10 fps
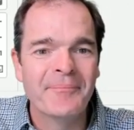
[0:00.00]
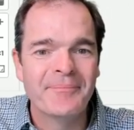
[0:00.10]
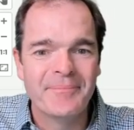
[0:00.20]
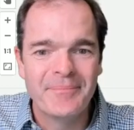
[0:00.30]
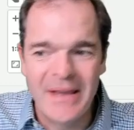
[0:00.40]

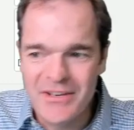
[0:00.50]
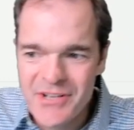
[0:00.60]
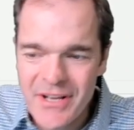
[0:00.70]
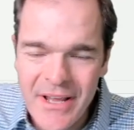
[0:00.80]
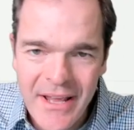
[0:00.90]
page.
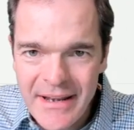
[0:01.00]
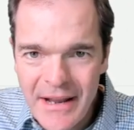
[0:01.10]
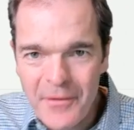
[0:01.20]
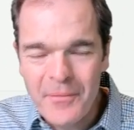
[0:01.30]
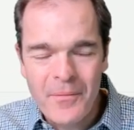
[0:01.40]

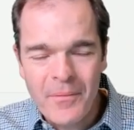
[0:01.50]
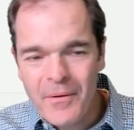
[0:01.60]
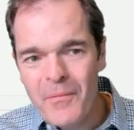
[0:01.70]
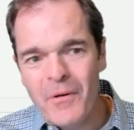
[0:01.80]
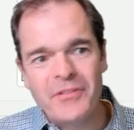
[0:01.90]
Now, what we
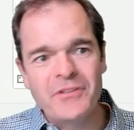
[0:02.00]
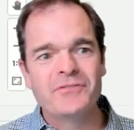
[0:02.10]
want the user